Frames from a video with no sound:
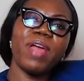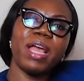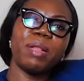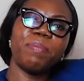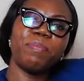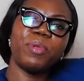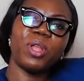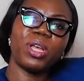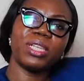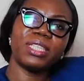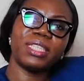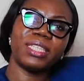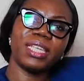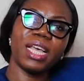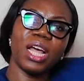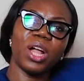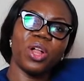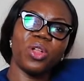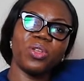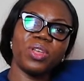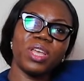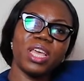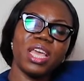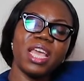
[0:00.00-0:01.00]
red blood
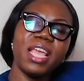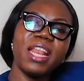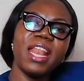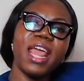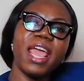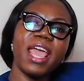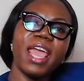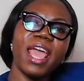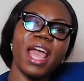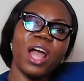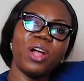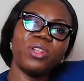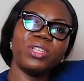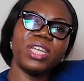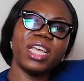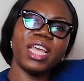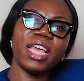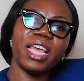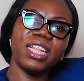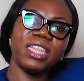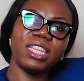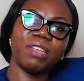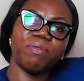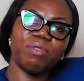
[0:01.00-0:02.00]
cell in a healthy
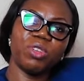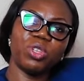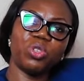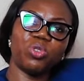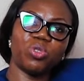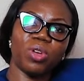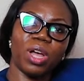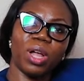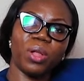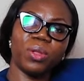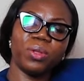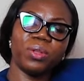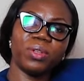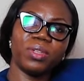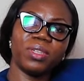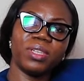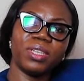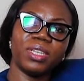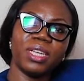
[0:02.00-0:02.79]
individual